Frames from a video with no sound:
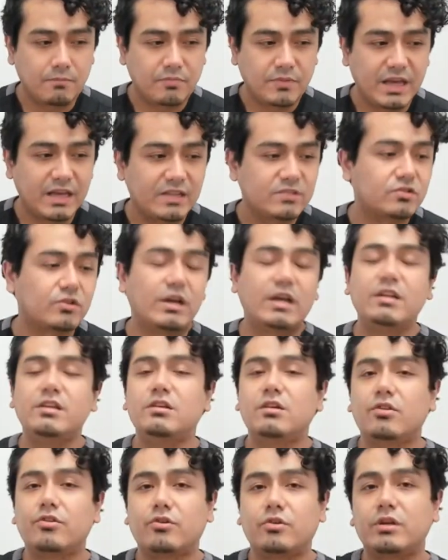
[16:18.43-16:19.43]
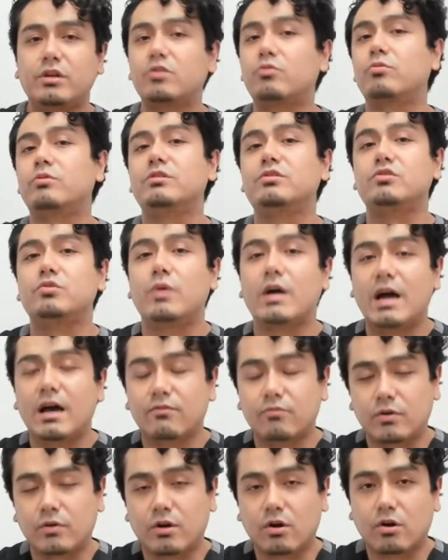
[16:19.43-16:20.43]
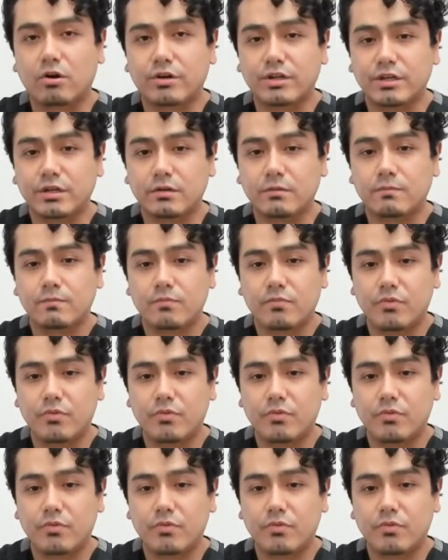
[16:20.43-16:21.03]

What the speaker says: answer any other inquiries you have regarding